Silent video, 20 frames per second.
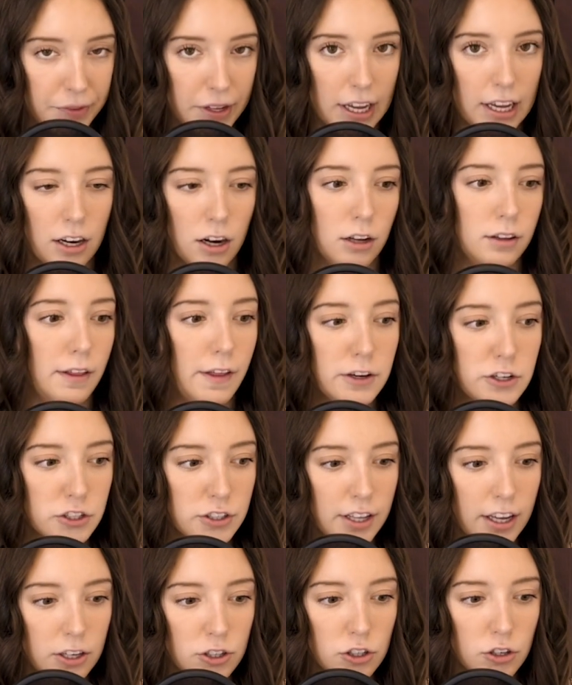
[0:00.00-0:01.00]
in our
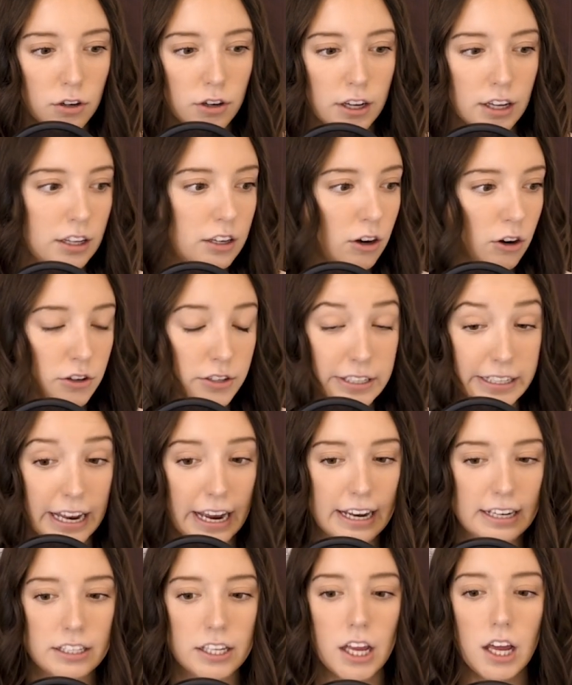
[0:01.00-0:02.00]
legislature, in our
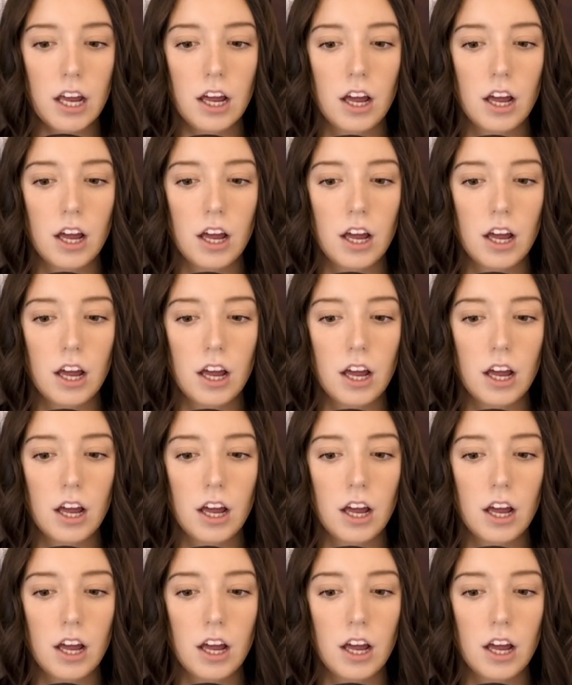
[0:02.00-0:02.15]
state,